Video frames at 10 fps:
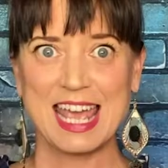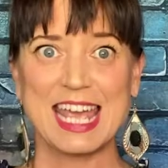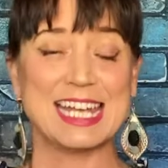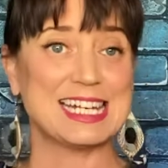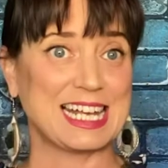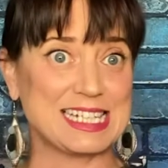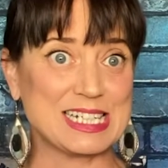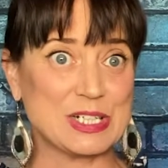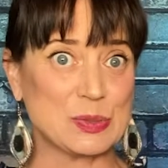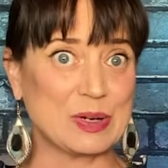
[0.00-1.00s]
In
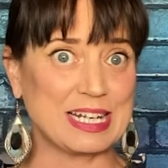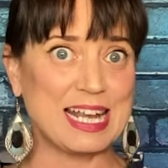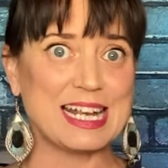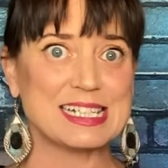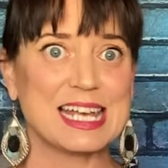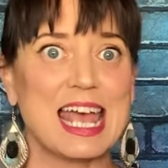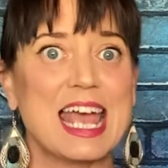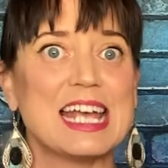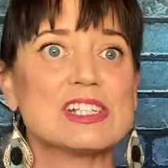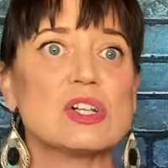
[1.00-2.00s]
1928,
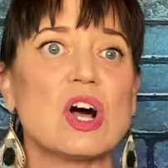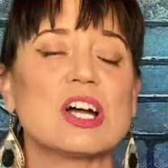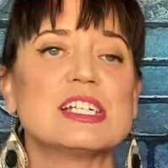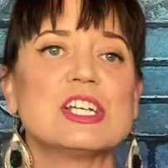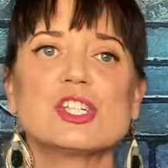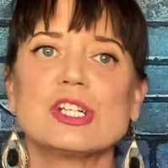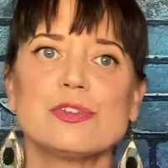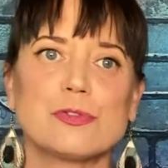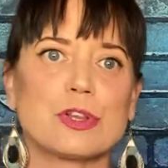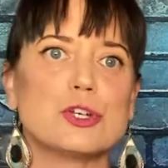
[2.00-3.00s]
Hazel auditioned
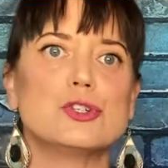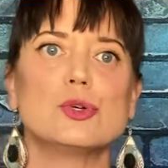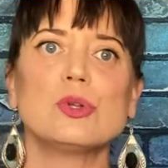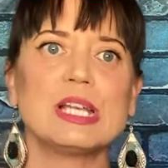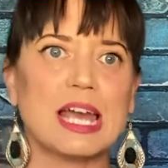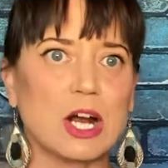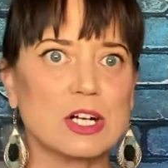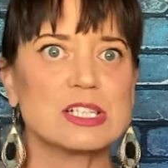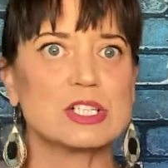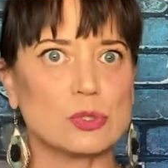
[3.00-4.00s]
for the
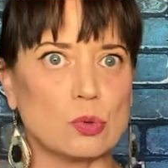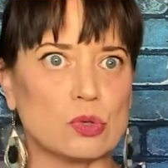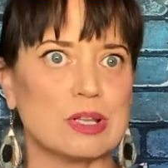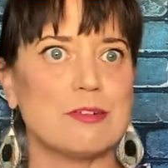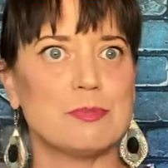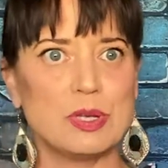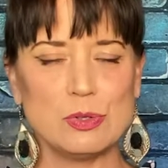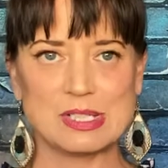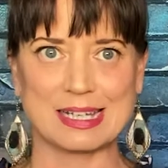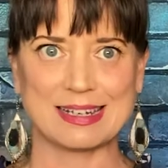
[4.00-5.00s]
Juilliard School of
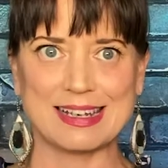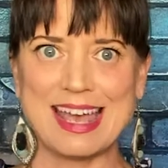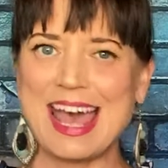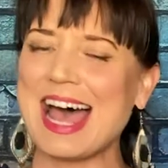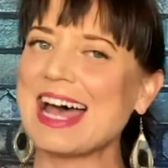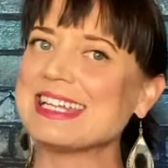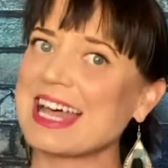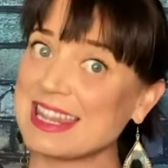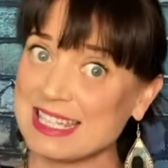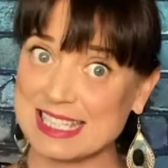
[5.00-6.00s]
Music, and
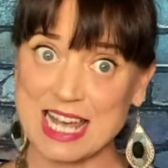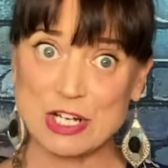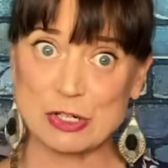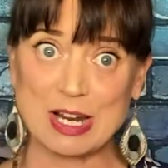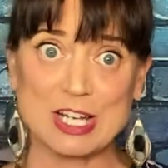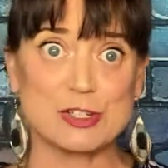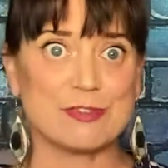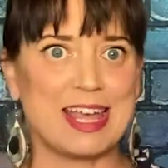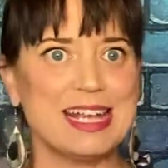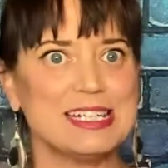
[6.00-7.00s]
at the tender age of
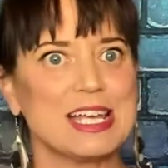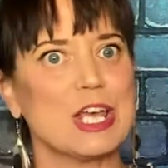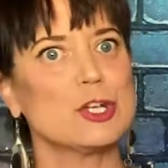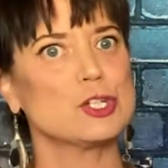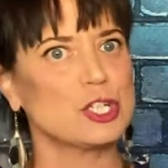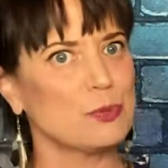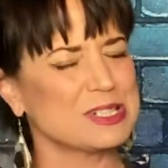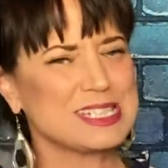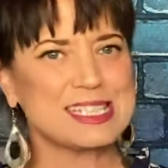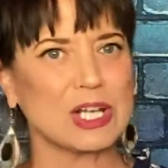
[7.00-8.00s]
8, she
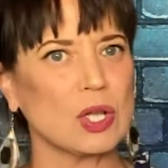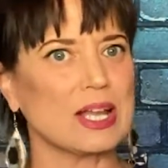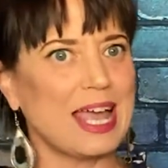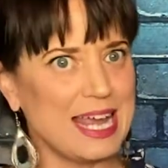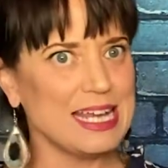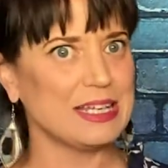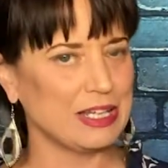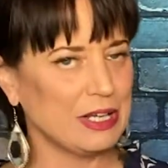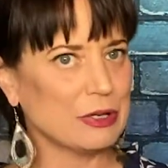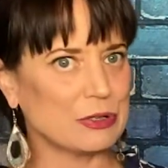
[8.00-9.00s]
was still 8
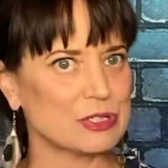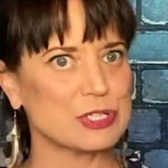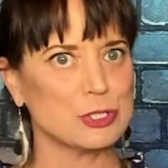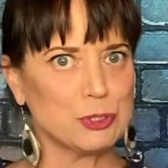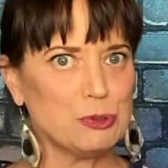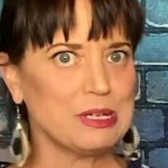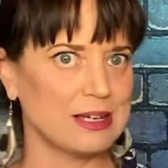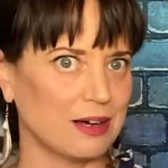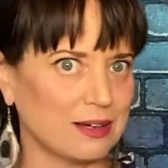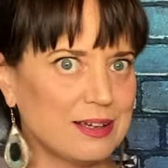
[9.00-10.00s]
years too
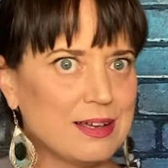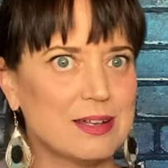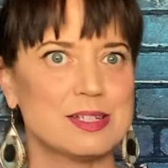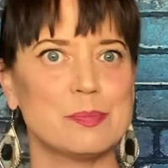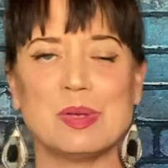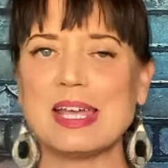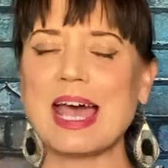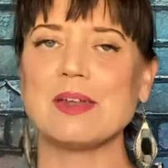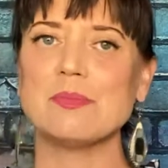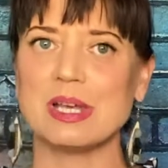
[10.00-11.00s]
young to be
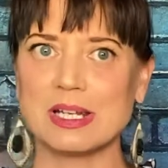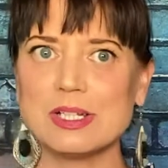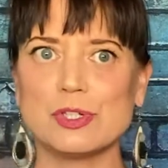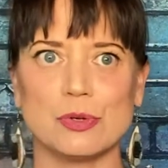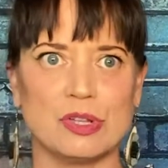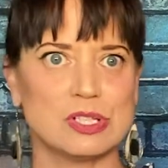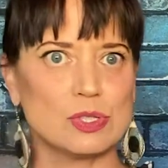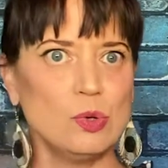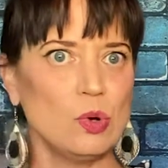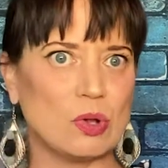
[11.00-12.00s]
admitted to the
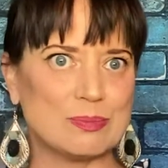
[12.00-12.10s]
school.